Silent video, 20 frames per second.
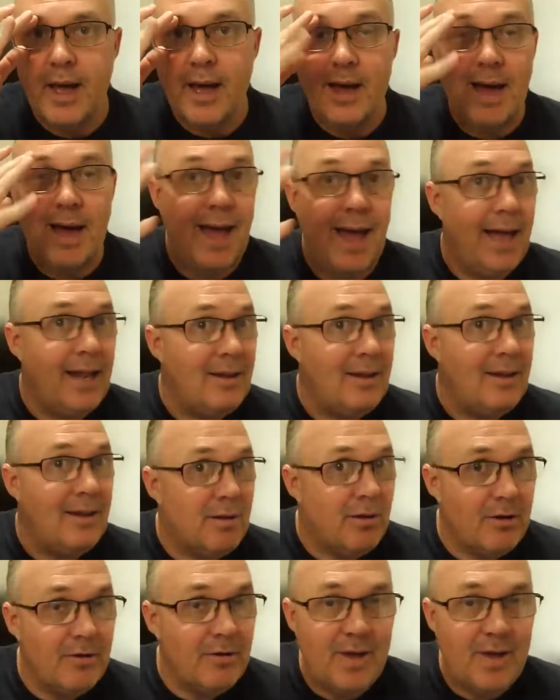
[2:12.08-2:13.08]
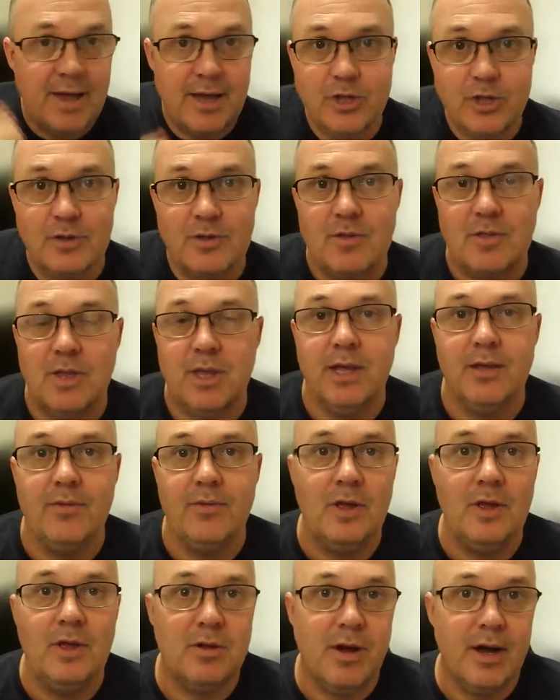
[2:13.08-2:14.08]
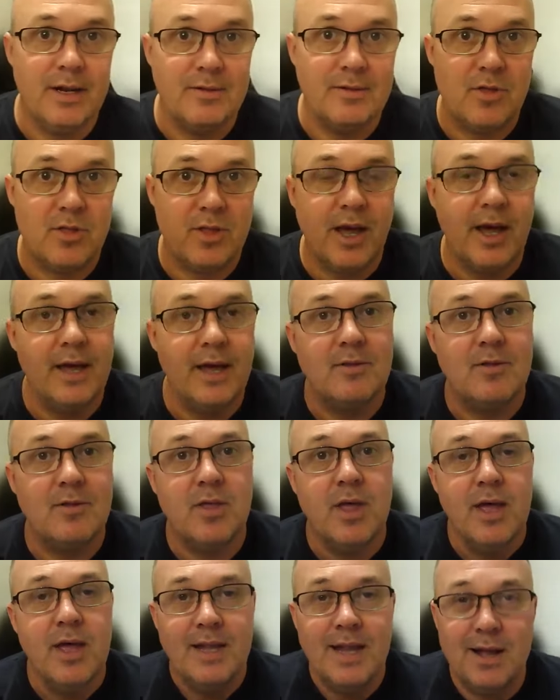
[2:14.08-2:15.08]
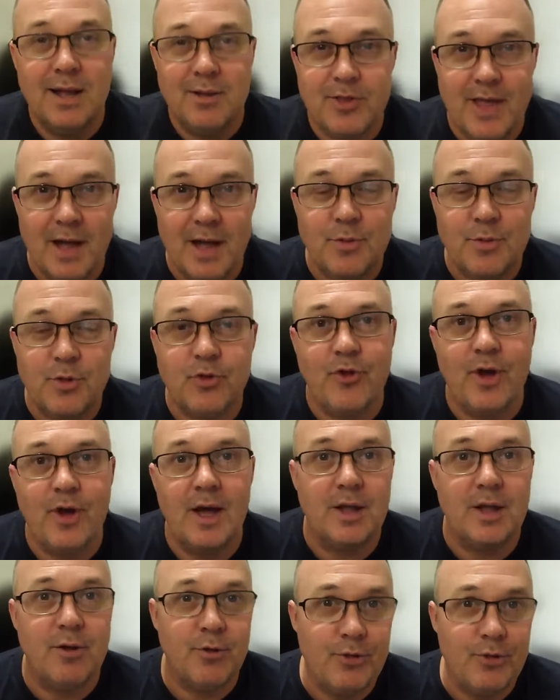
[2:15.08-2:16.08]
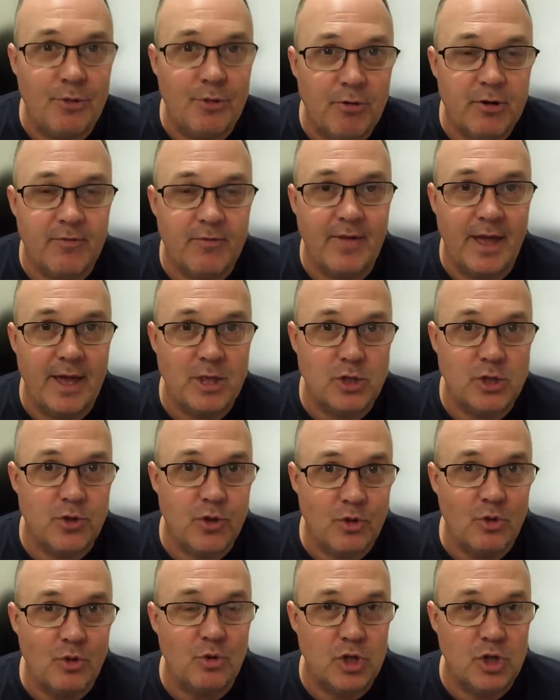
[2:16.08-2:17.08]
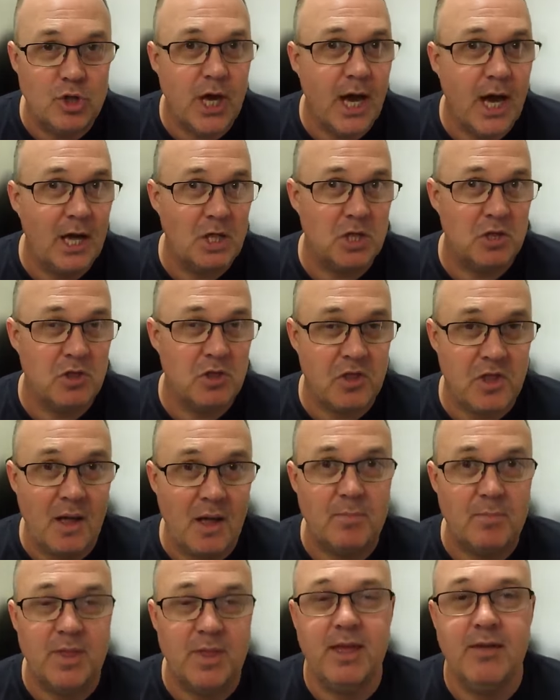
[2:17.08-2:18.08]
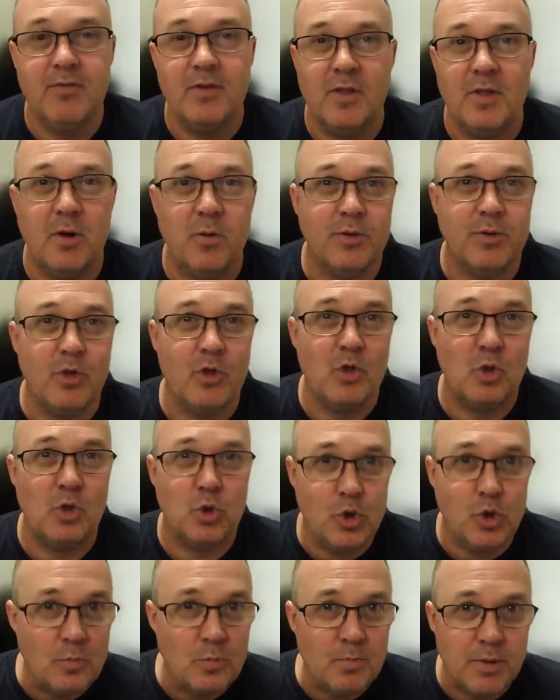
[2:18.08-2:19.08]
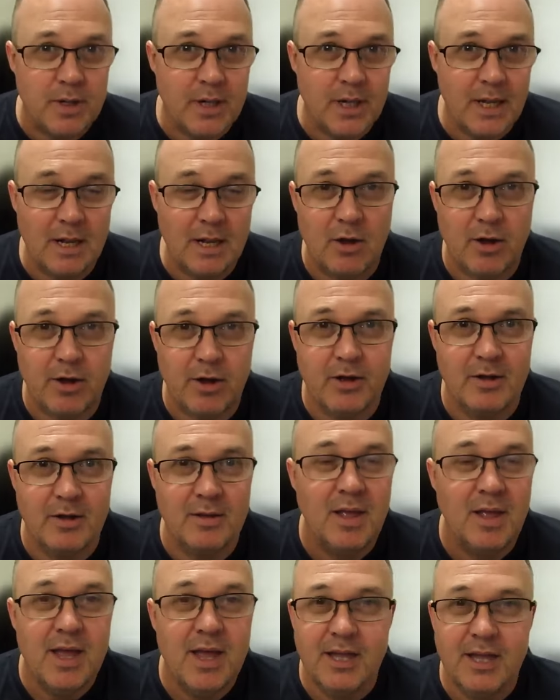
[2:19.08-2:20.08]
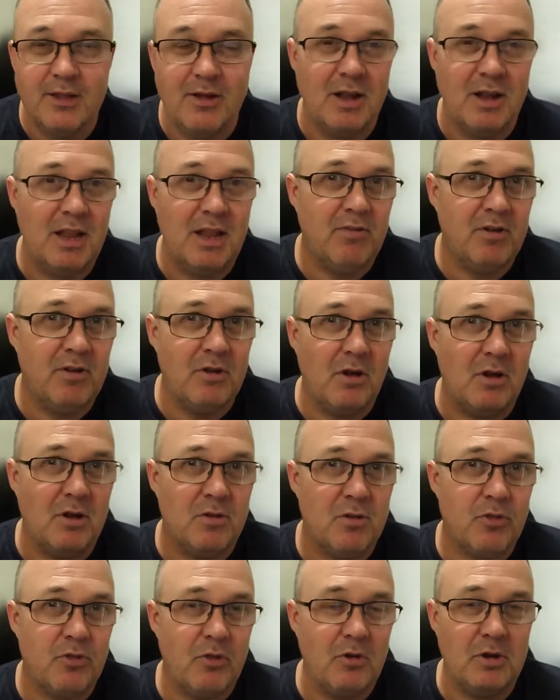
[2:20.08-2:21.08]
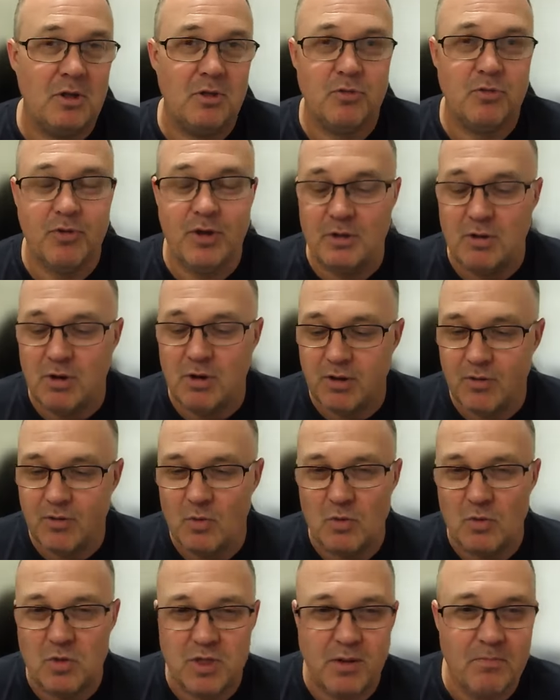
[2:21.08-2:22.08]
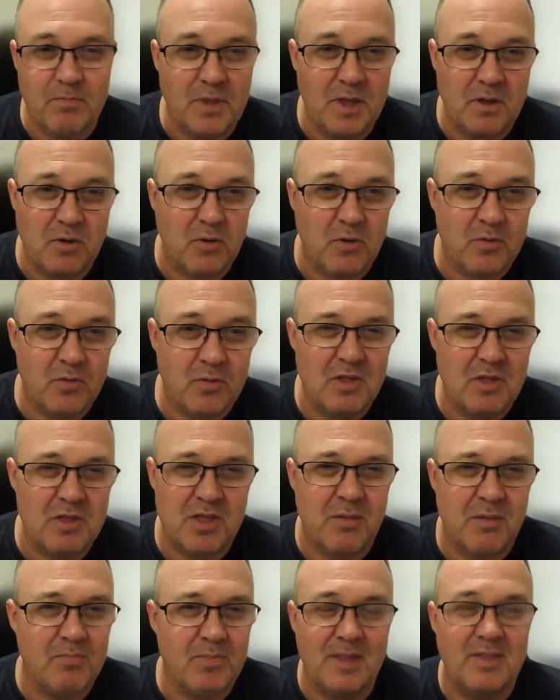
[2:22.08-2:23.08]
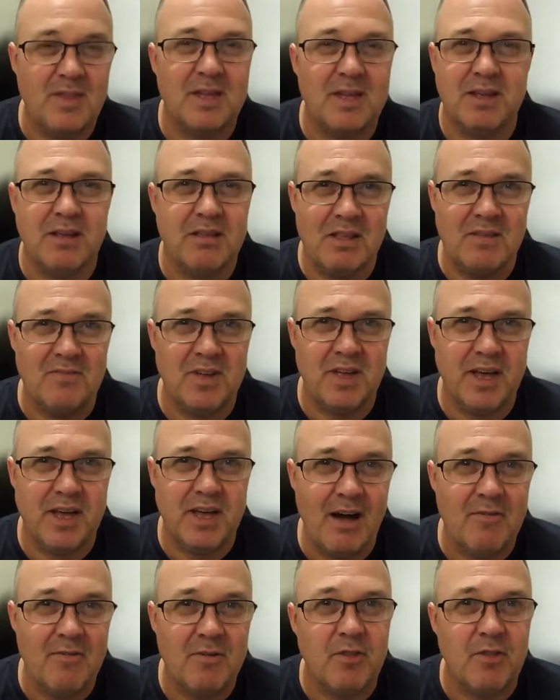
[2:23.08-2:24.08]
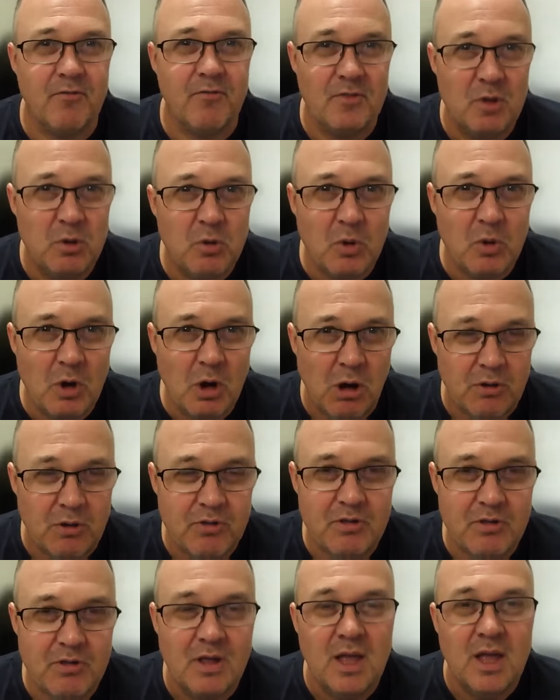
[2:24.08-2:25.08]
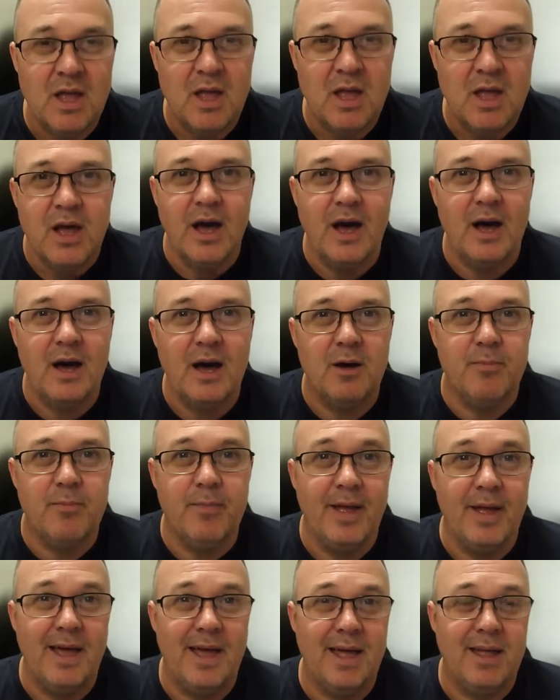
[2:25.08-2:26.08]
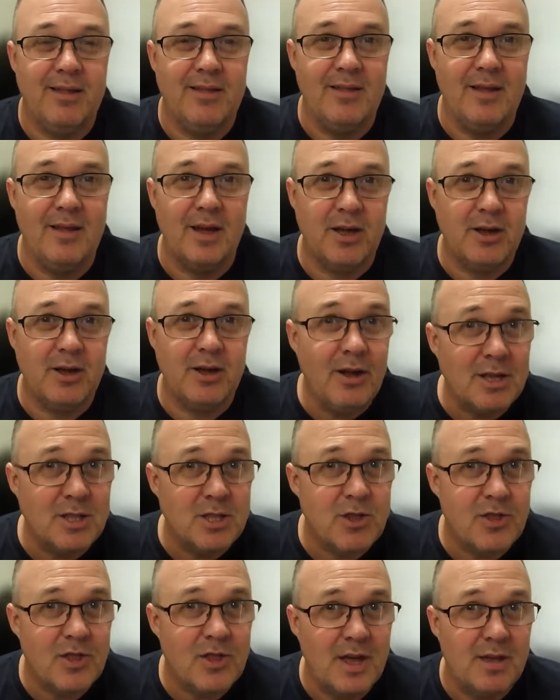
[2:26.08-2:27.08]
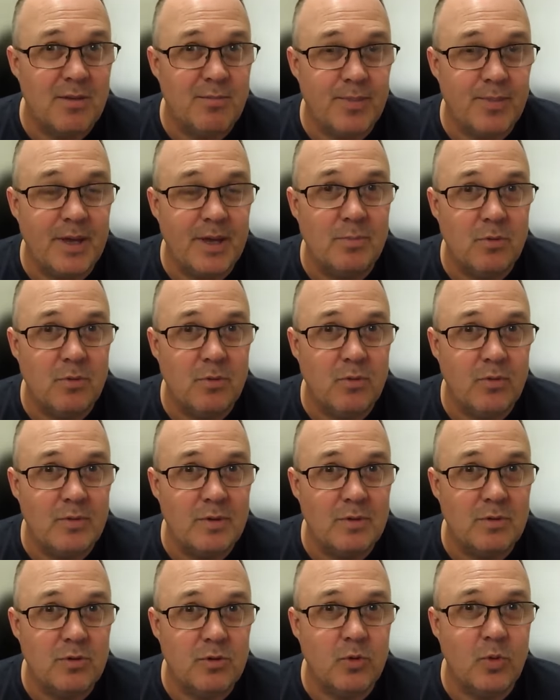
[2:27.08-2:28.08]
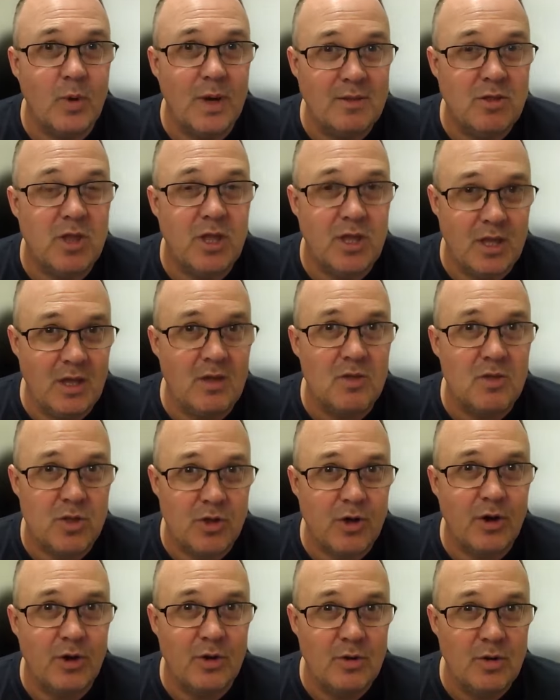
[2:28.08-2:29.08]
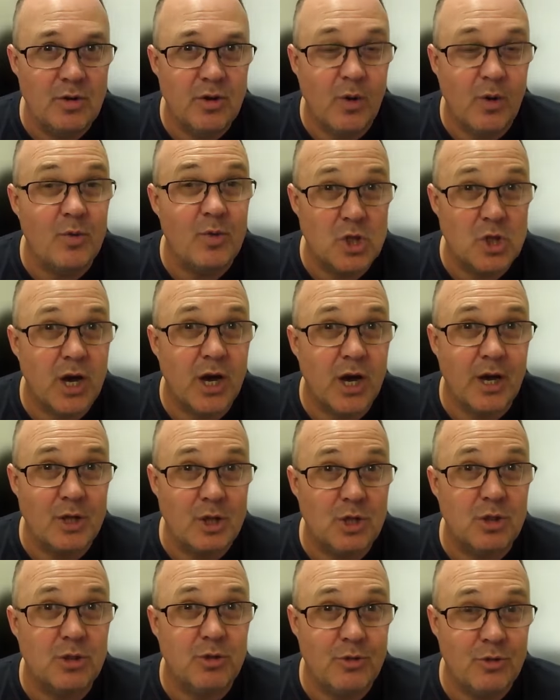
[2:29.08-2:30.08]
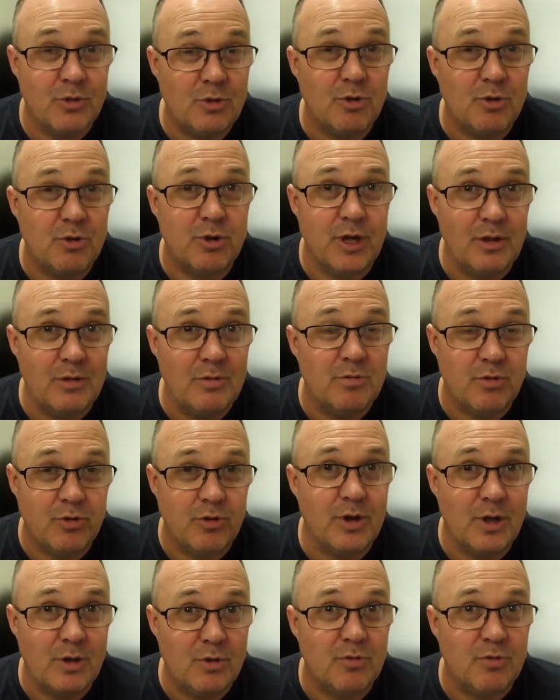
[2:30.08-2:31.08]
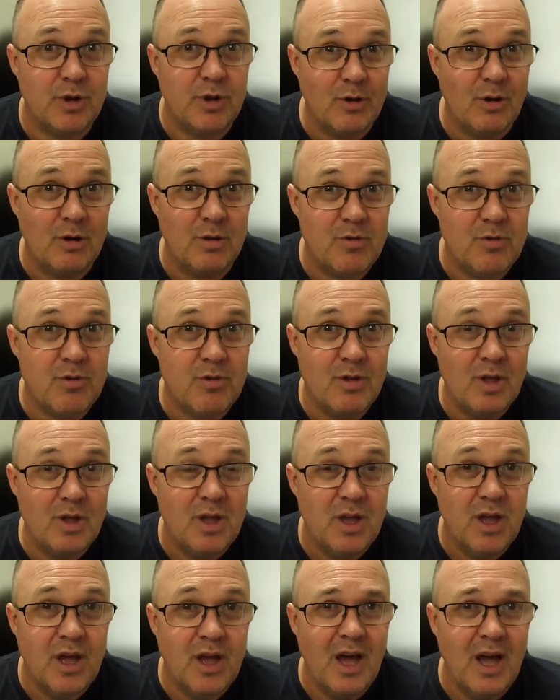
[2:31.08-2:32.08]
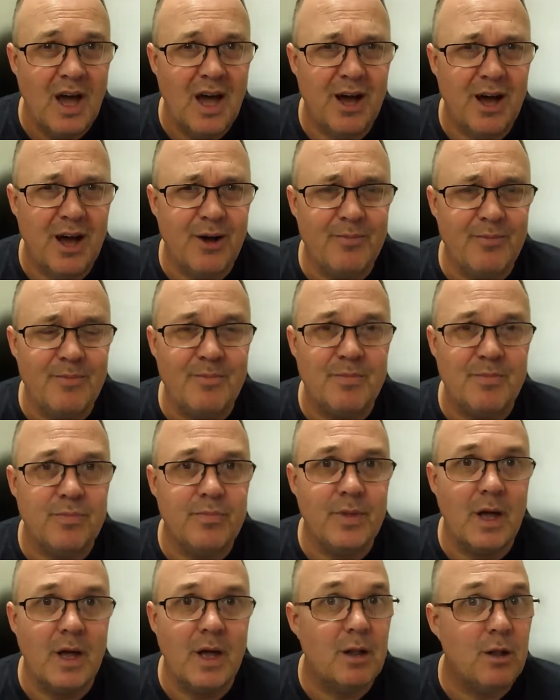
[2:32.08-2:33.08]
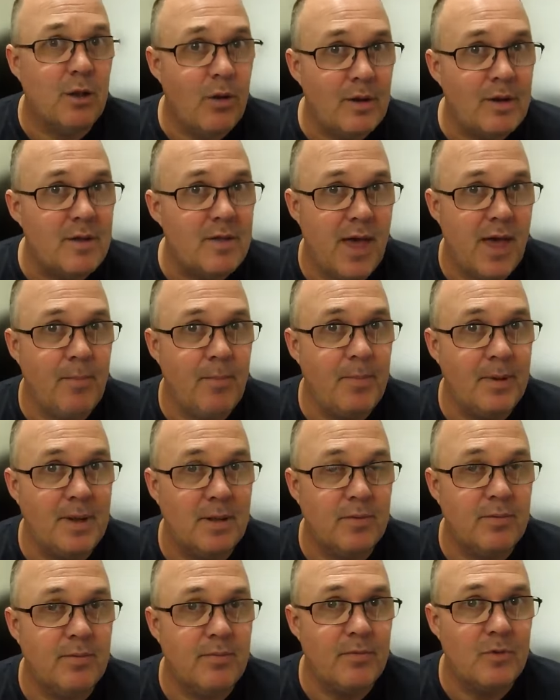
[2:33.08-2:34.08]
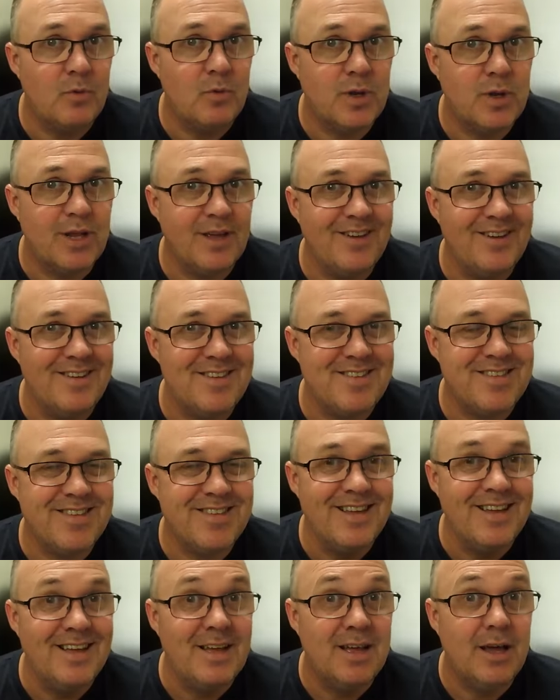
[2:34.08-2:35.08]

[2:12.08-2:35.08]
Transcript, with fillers: uh, and a lot of agents in the United States. Now, South Australia, a third of agents do charge something, even though it's stupidly like, you know, $11, $33 or something, or just something that doesn't even cover the fuel cost. Um, and uh, can I just say, people, 20 years ago, I was charging $30, $33. Um, a lot has happened in 20 years.